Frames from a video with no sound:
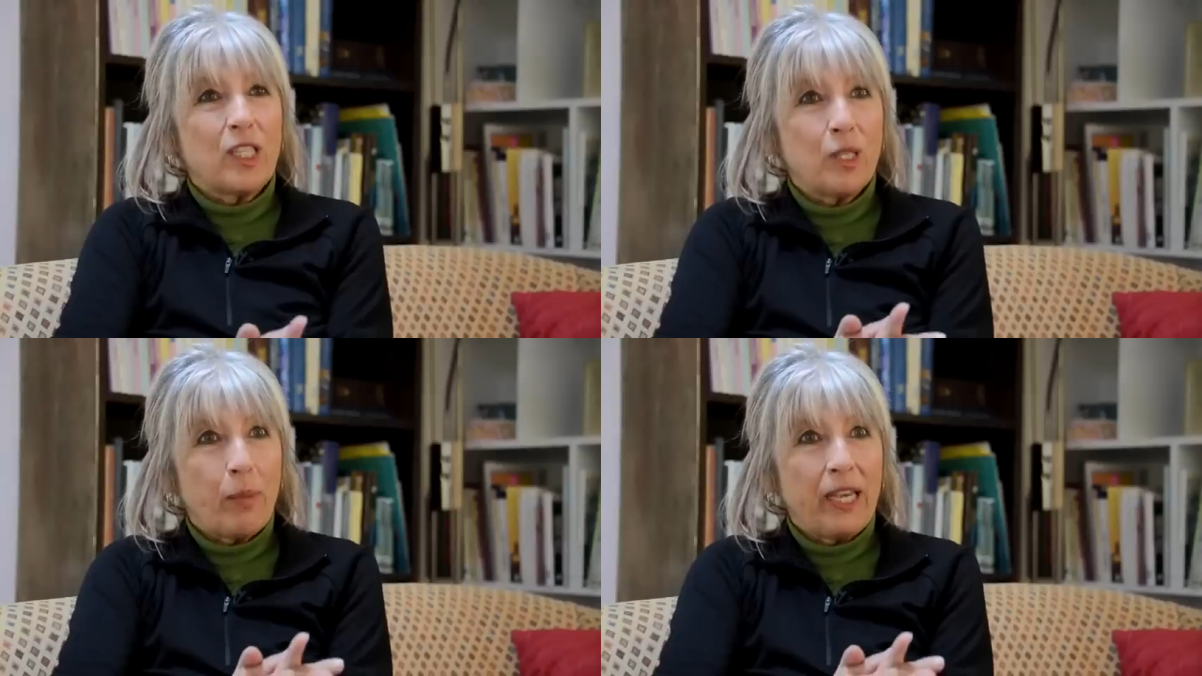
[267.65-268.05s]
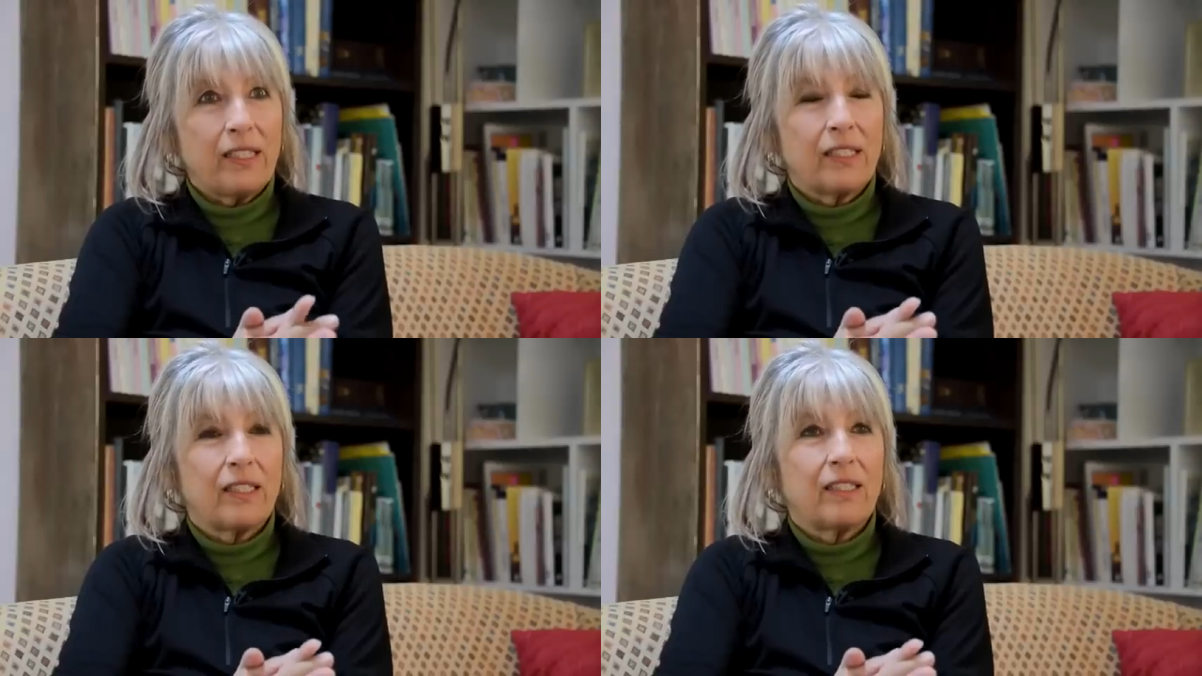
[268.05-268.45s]

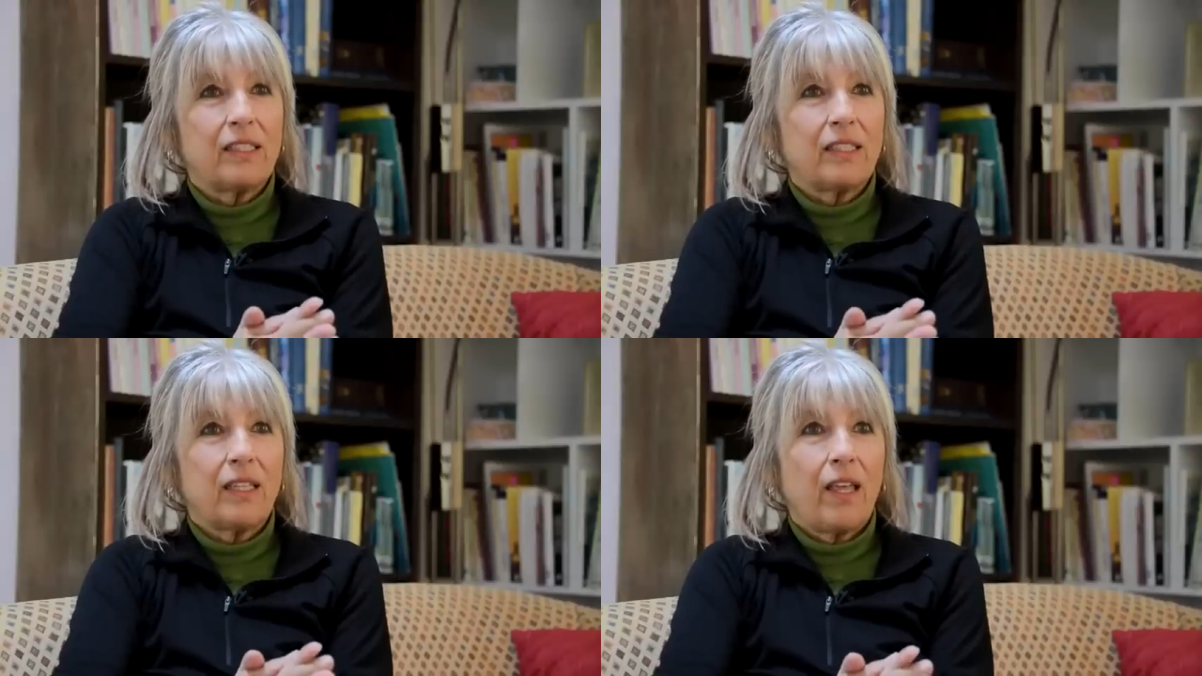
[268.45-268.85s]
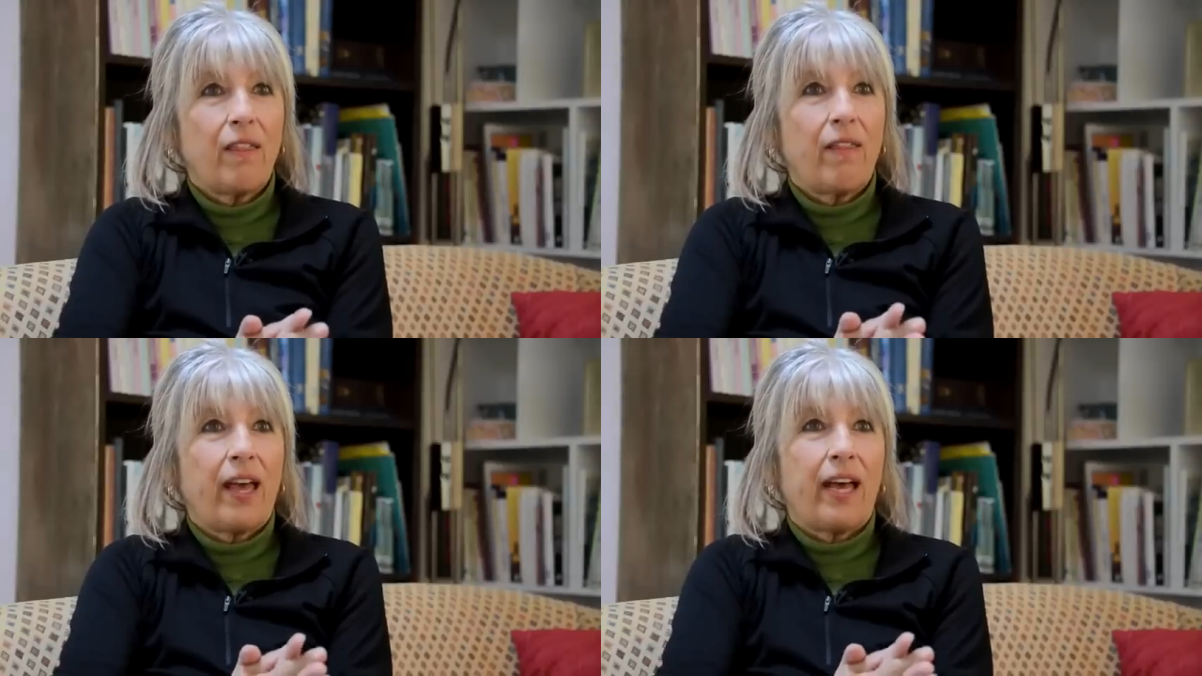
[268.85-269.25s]
spaces
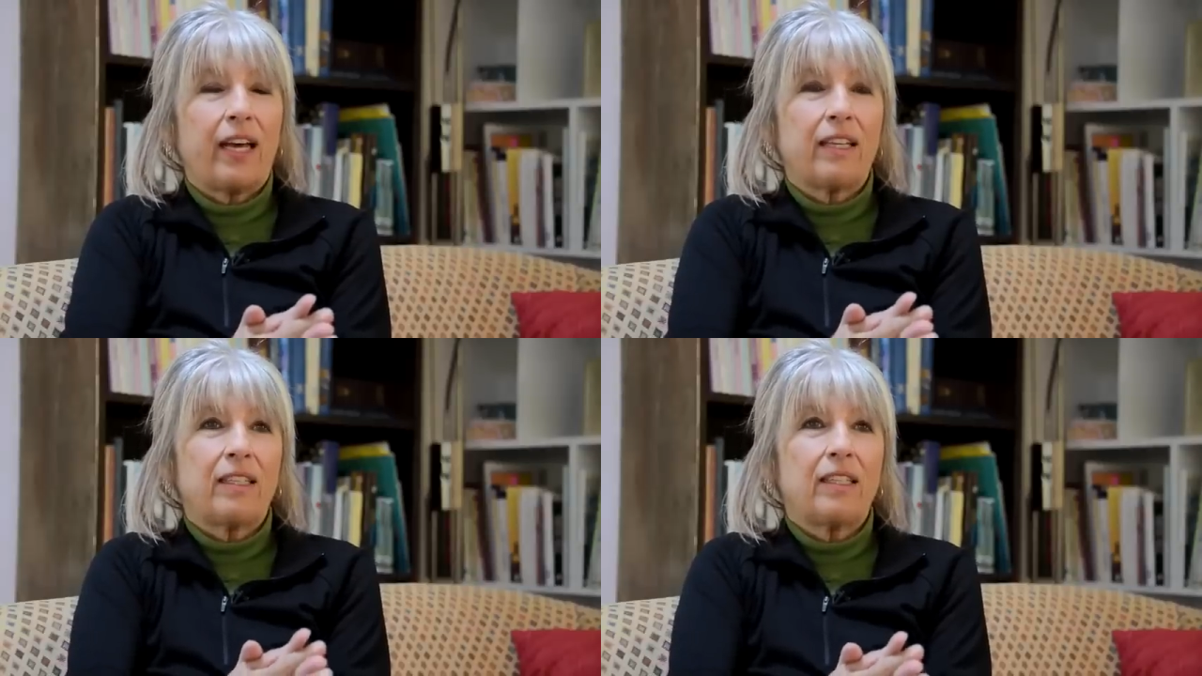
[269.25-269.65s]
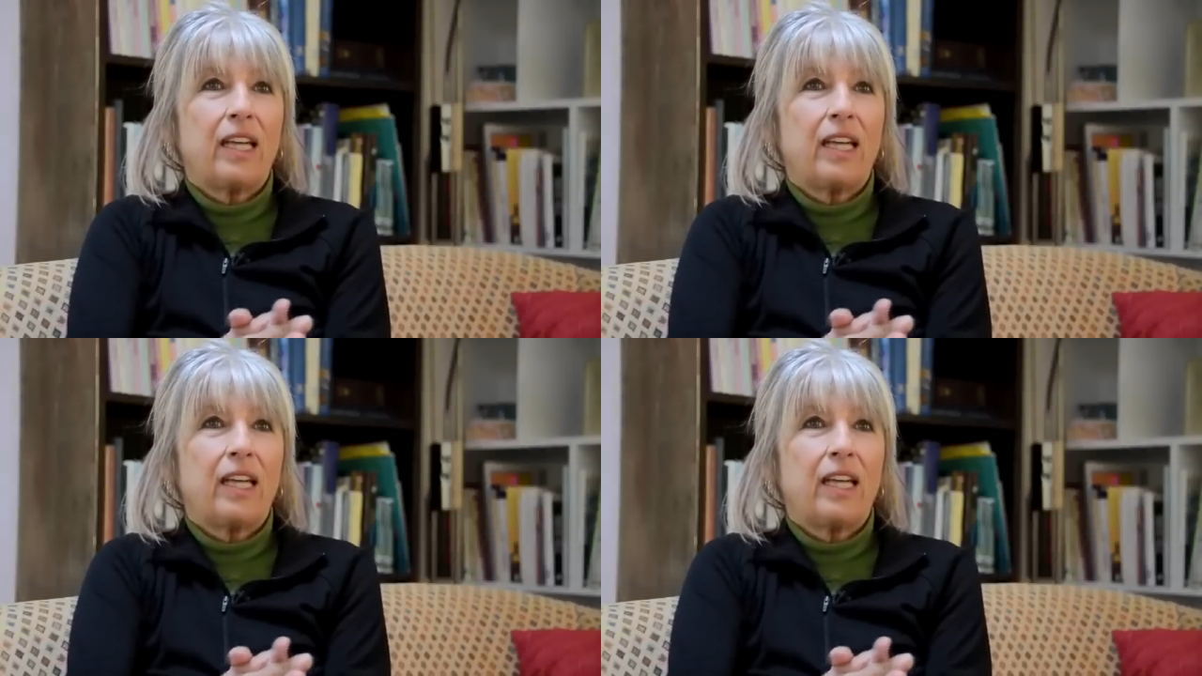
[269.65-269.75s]
that